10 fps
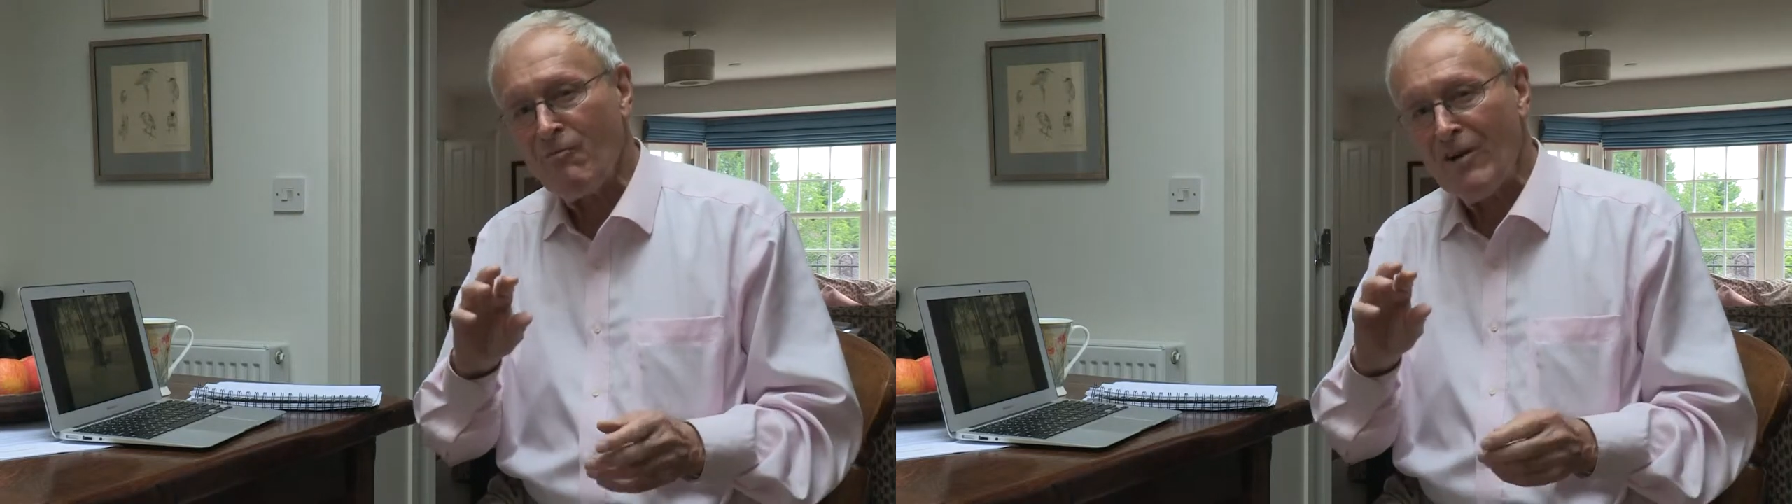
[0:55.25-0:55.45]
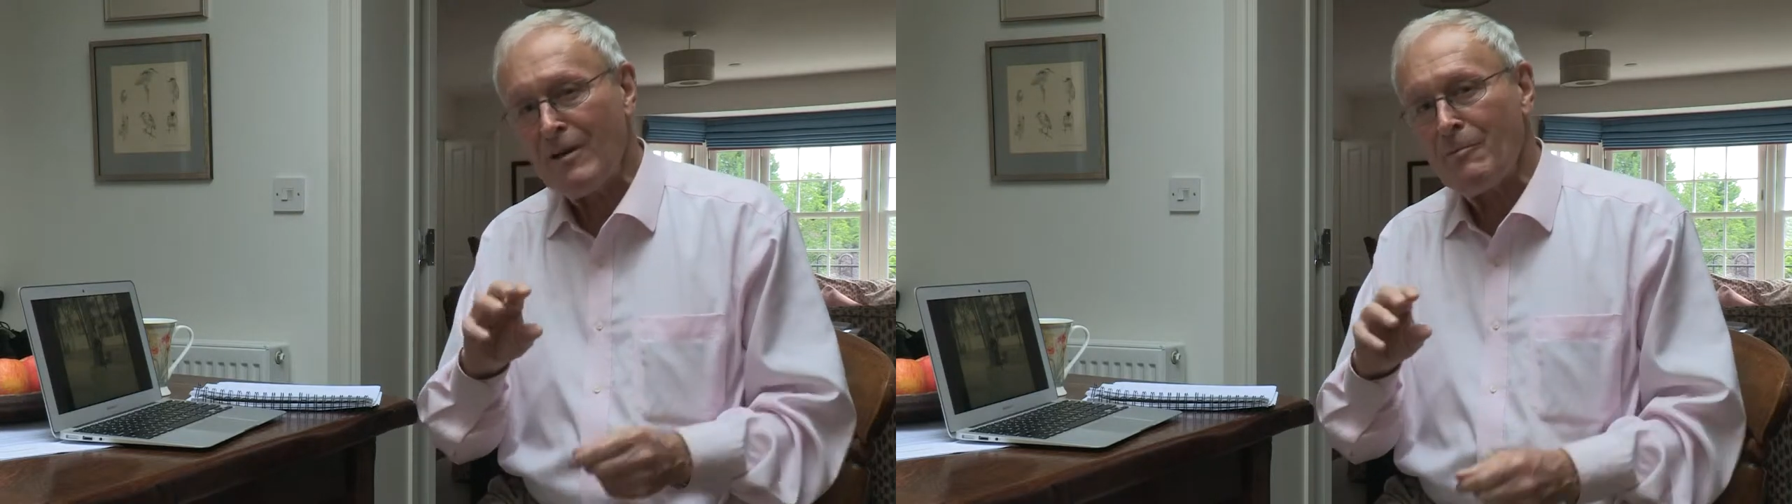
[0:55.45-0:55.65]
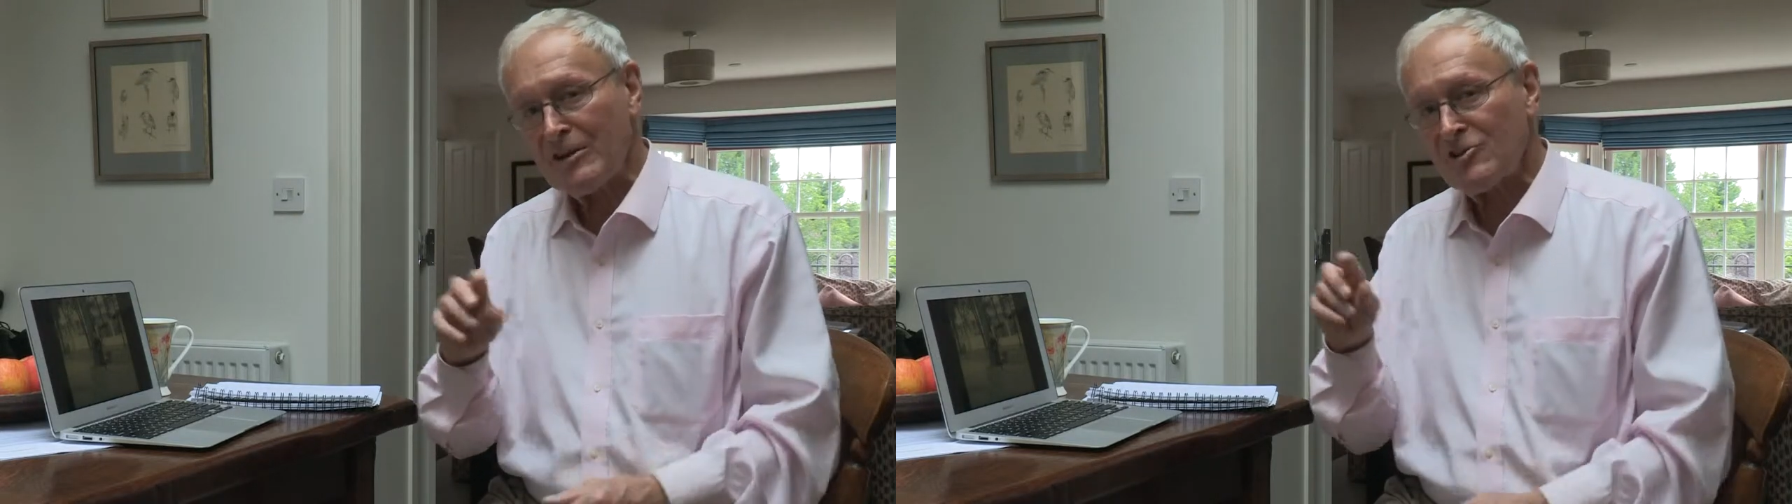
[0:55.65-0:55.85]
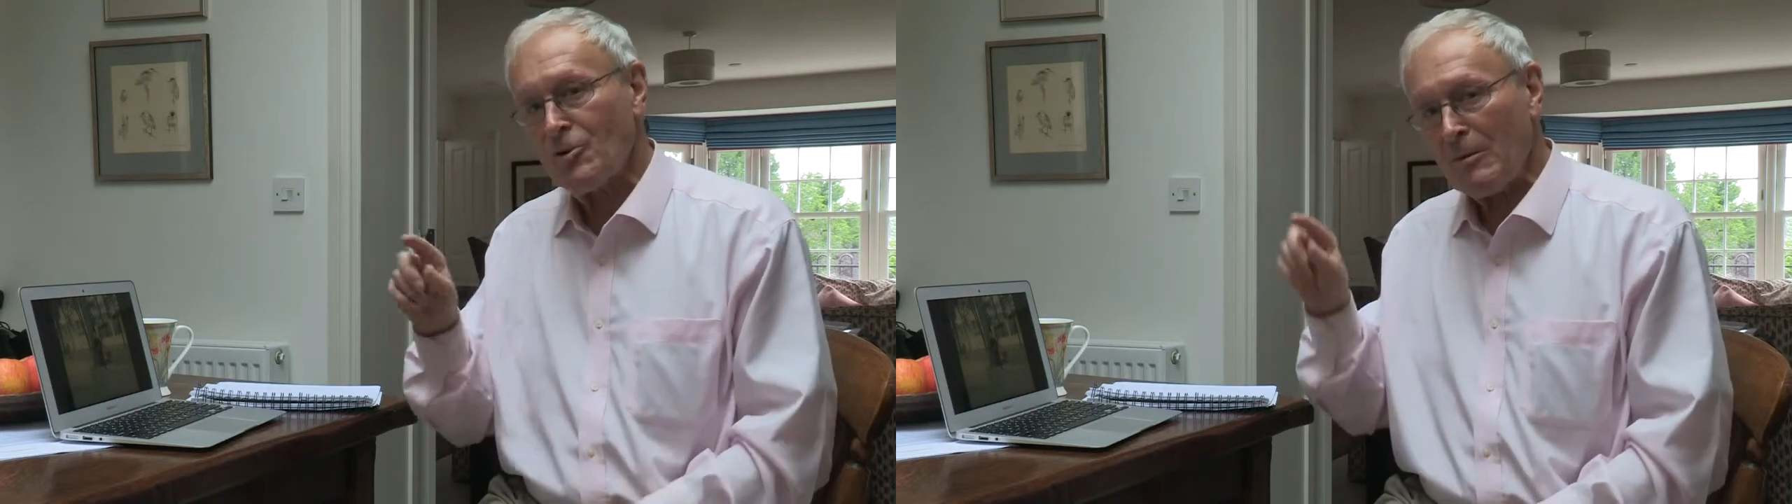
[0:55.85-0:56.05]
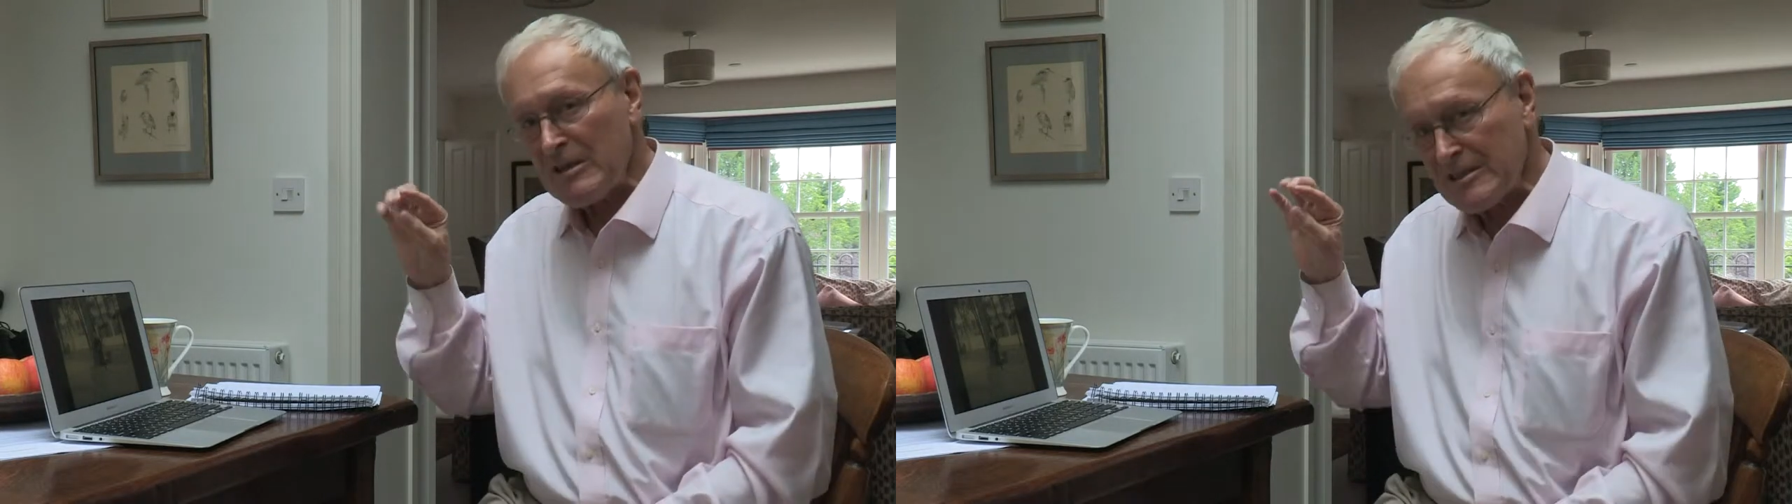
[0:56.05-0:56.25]
very much
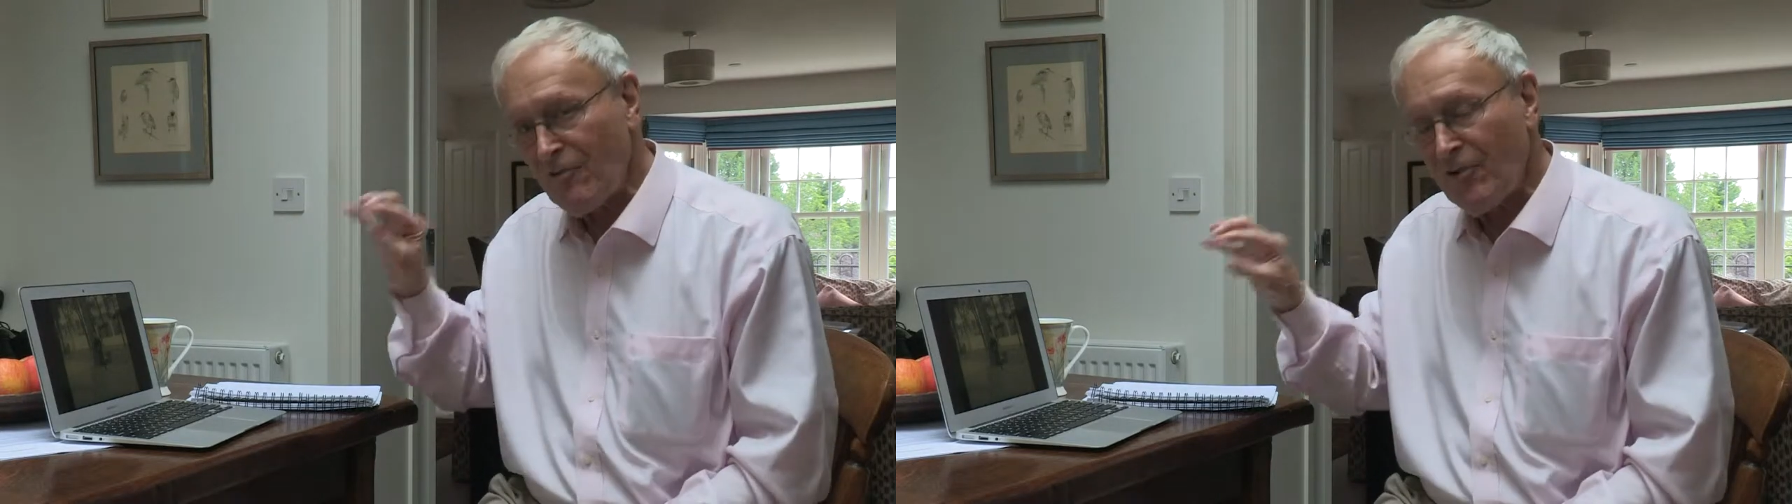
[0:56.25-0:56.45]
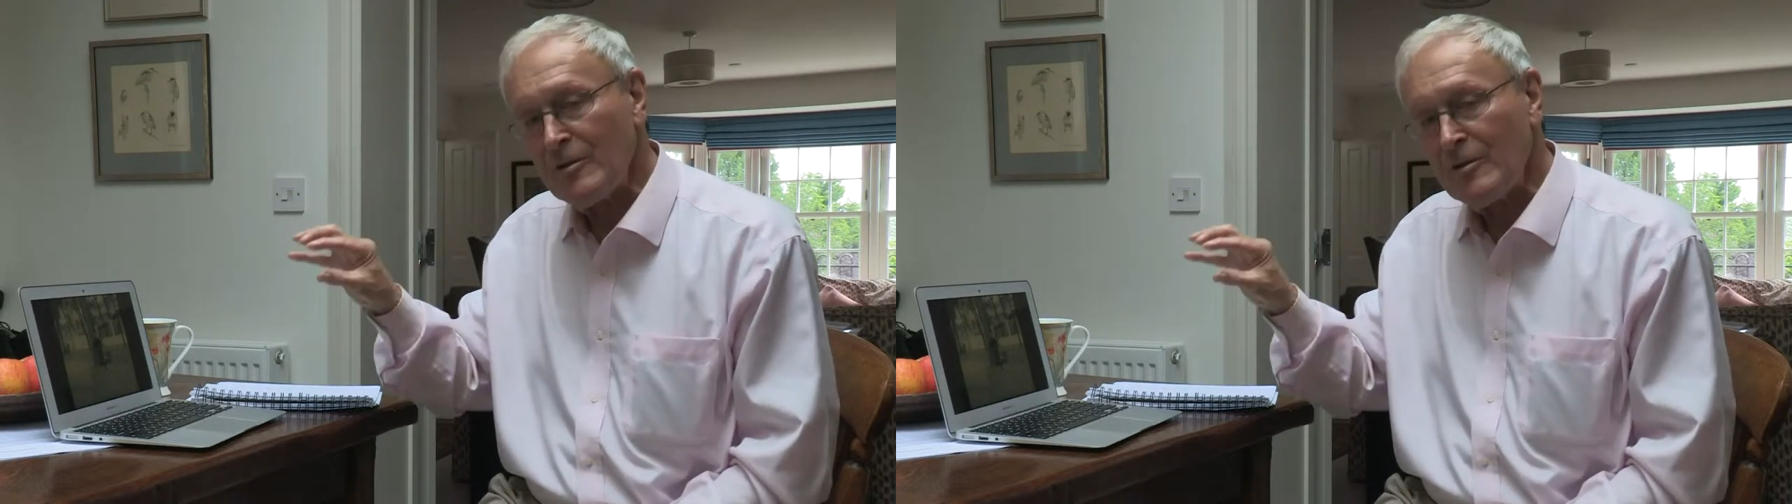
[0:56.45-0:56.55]
to it because the